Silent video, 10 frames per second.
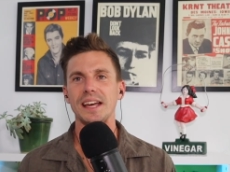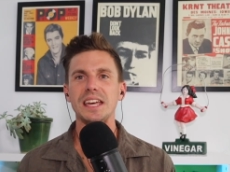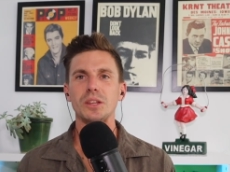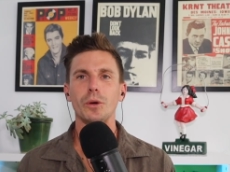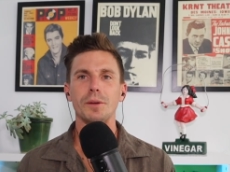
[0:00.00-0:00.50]
I
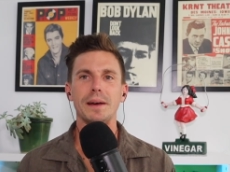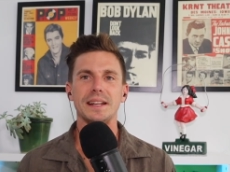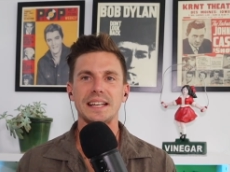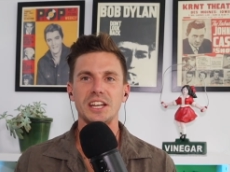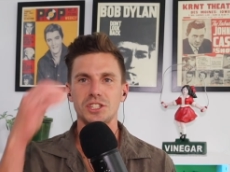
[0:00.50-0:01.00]
hear the word
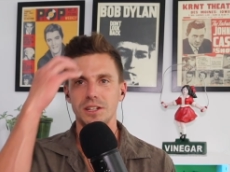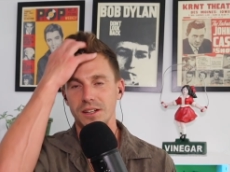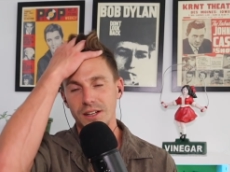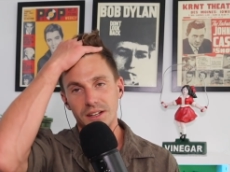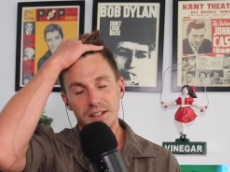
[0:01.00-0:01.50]

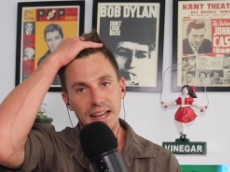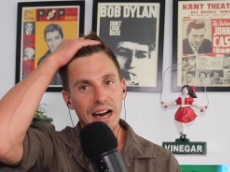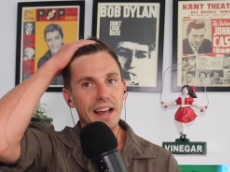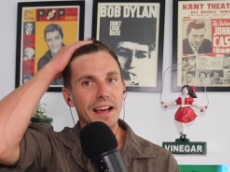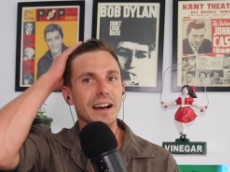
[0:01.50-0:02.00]
meditation
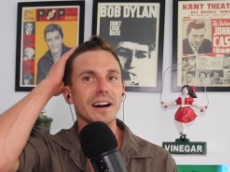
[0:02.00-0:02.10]
now and I go,